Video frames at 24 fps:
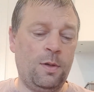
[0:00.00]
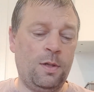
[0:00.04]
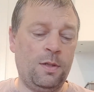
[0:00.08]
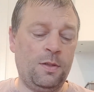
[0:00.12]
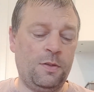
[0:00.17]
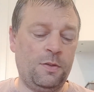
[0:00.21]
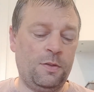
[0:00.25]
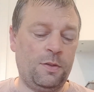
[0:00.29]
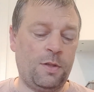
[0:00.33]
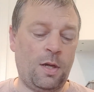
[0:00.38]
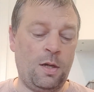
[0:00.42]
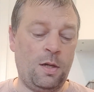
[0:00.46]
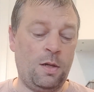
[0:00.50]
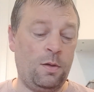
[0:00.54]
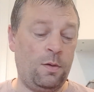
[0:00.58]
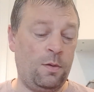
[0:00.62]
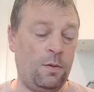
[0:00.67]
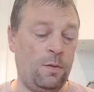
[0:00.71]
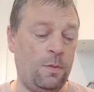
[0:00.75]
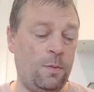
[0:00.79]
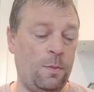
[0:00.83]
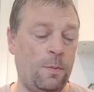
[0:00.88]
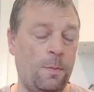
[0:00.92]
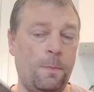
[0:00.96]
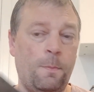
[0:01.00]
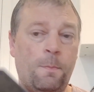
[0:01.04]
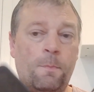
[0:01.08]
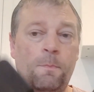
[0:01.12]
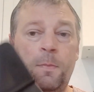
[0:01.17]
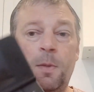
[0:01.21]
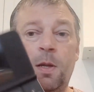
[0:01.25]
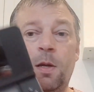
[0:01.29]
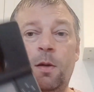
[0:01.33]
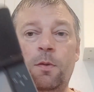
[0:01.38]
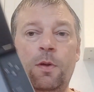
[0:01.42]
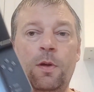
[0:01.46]
as saying
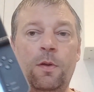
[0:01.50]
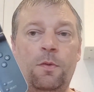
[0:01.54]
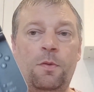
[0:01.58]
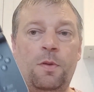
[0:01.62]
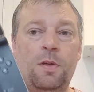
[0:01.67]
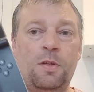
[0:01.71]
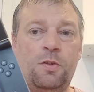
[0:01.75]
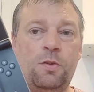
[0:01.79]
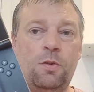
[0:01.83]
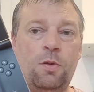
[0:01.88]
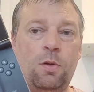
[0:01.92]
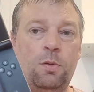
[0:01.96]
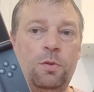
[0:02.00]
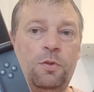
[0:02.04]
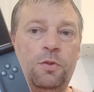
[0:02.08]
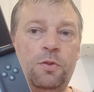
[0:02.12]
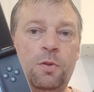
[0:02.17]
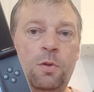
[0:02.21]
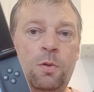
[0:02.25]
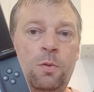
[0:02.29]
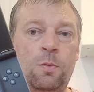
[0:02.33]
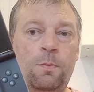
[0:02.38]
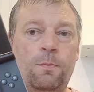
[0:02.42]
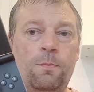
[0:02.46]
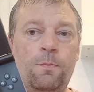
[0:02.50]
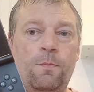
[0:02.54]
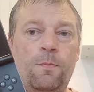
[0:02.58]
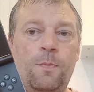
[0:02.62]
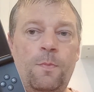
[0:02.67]
that this console